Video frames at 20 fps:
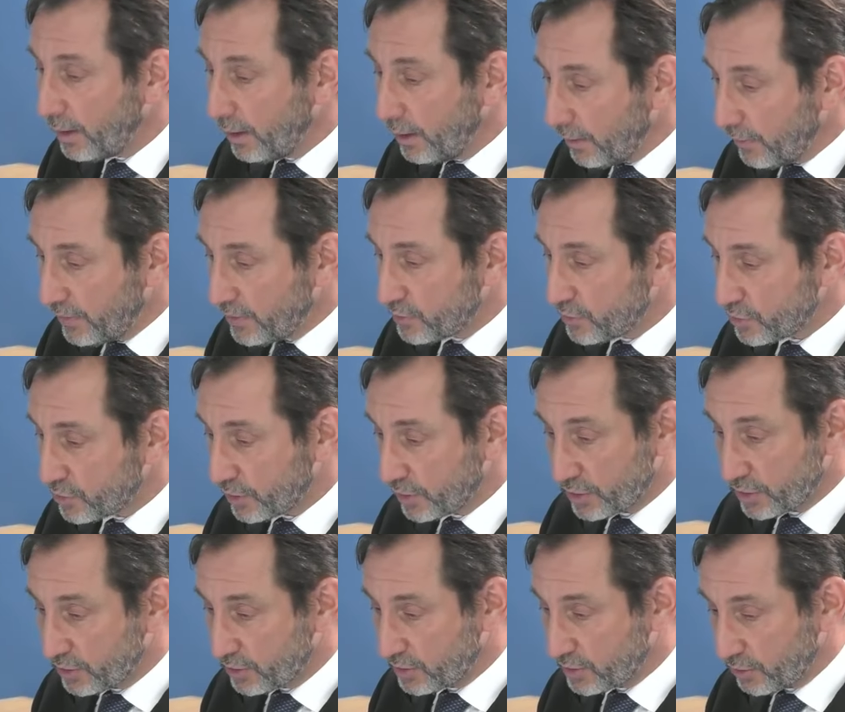This
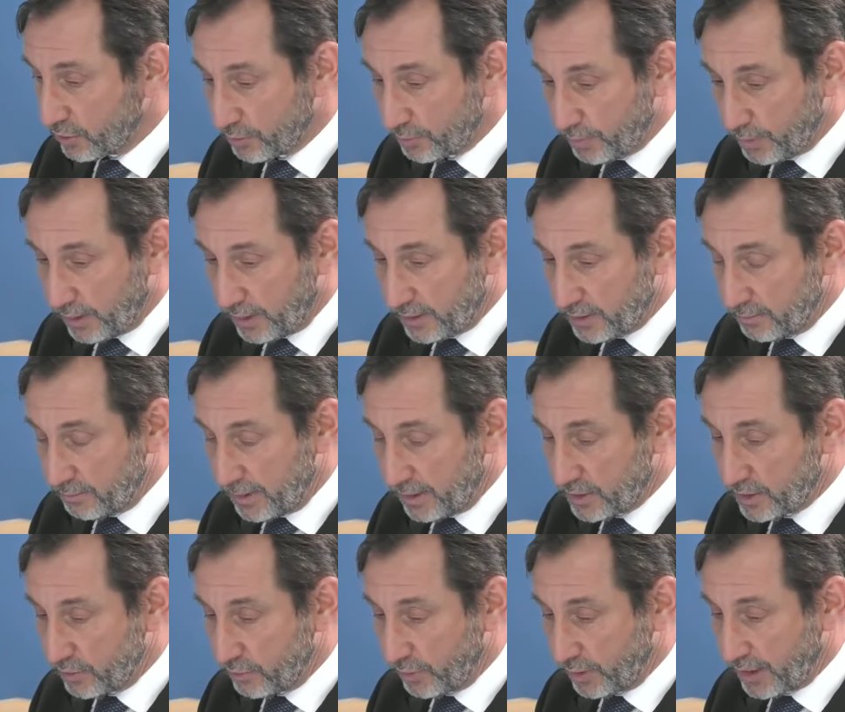restriction does not apply to
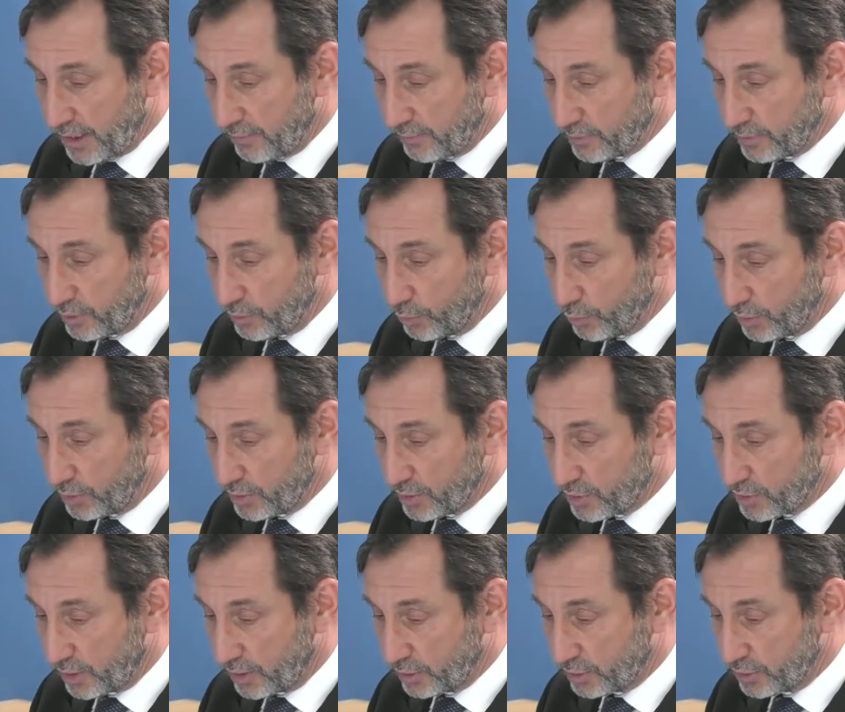masonry cavity wall
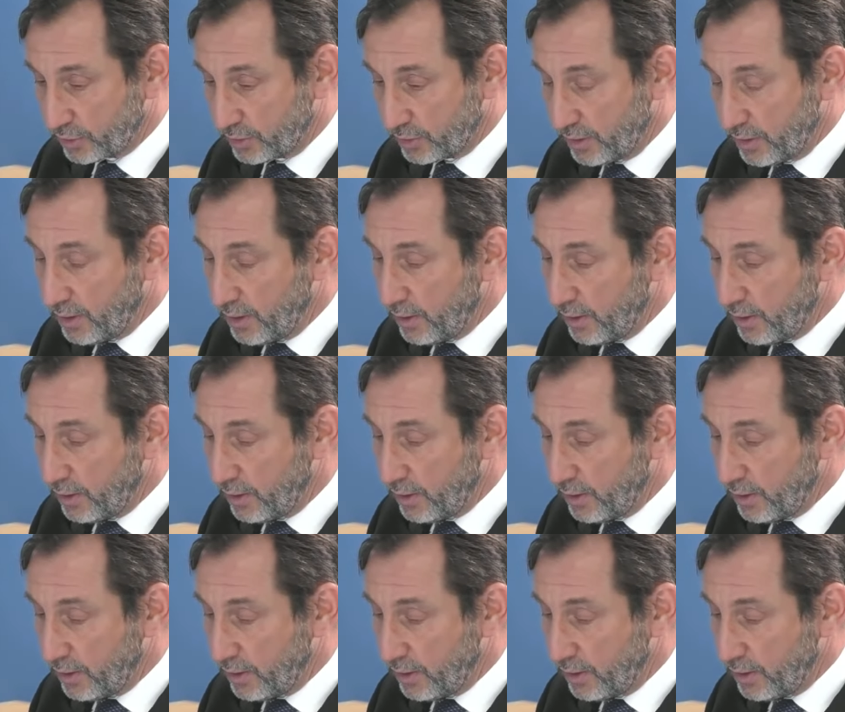construction